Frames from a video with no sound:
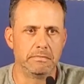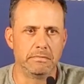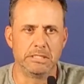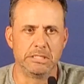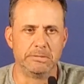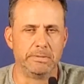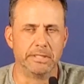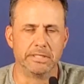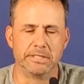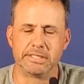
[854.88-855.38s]

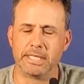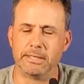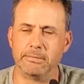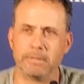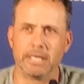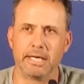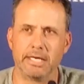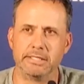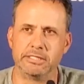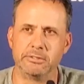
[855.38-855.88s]
He's been the same
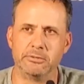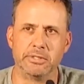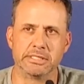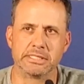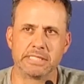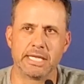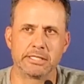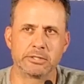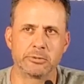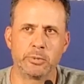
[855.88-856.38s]
guy as he
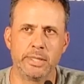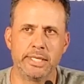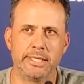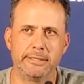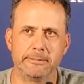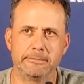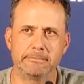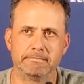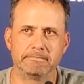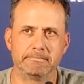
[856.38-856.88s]
was last
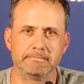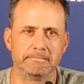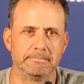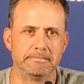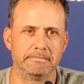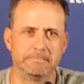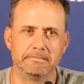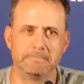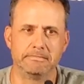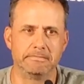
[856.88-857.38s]
week.
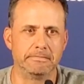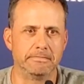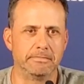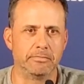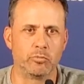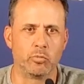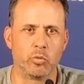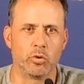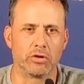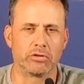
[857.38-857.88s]

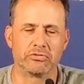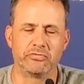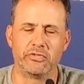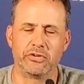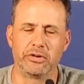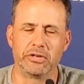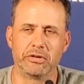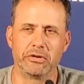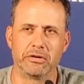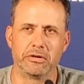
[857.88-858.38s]
Worked
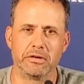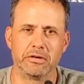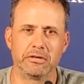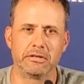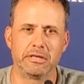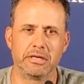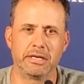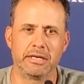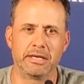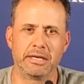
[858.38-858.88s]
very
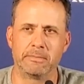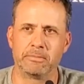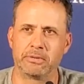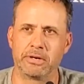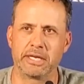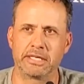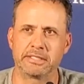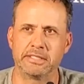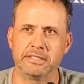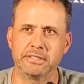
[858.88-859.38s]
hard at
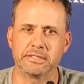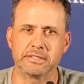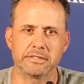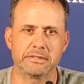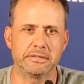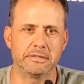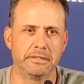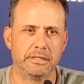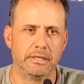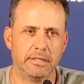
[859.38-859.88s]

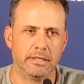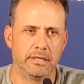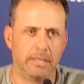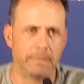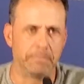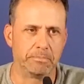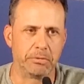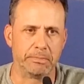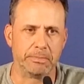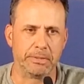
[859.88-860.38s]
practice,
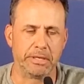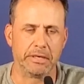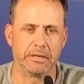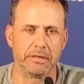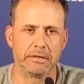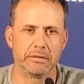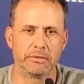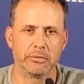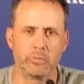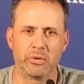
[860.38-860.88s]

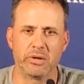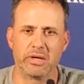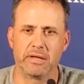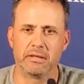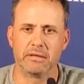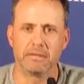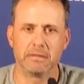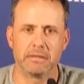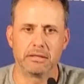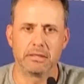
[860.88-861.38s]
prepared
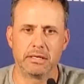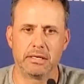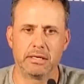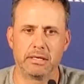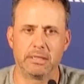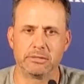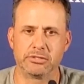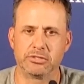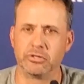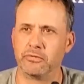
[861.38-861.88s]
well
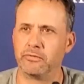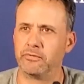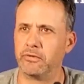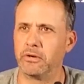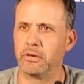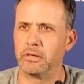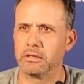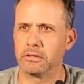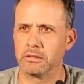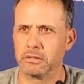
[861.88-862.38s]
so
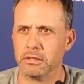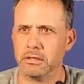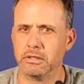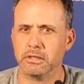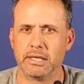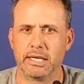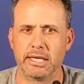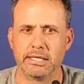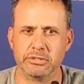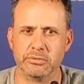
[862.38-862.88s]
far,
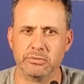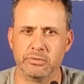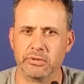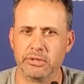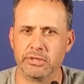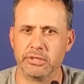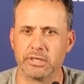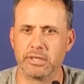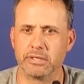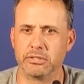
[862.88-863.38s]
has a
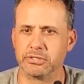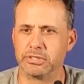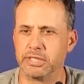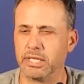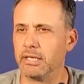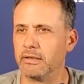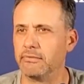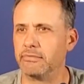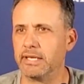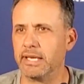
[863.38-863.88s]
really good
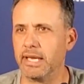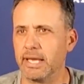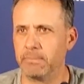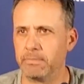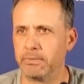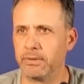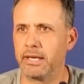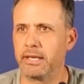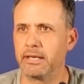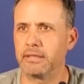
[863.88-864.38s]
understanding of the
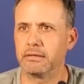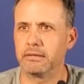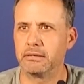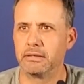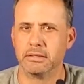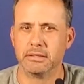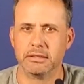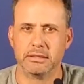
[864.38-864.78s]
game plan.